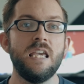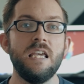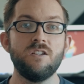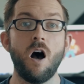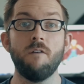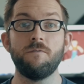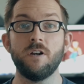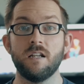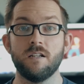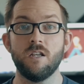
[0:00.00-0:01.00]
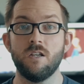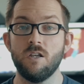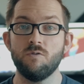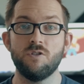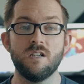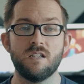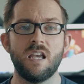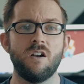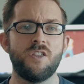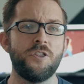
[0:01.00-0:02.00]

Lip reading: He's offering a huge discount, a